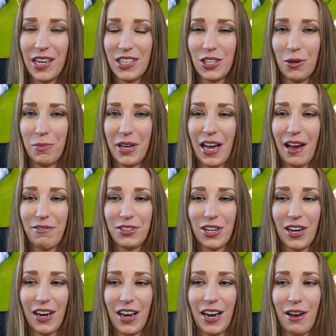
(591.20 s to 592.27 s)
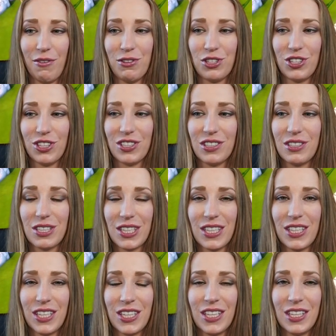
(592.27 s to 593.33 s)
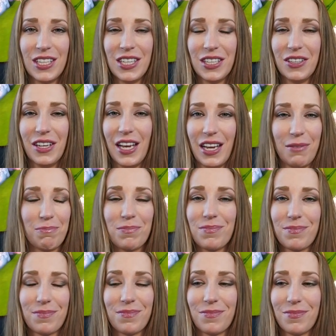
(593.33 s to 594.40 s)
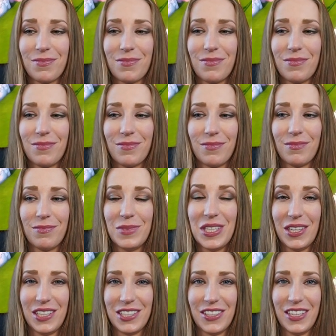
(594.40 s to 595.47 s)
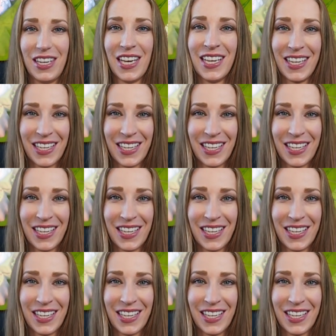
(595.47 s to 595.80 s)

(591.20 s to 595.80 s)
he told me after, and I was just like, seriously?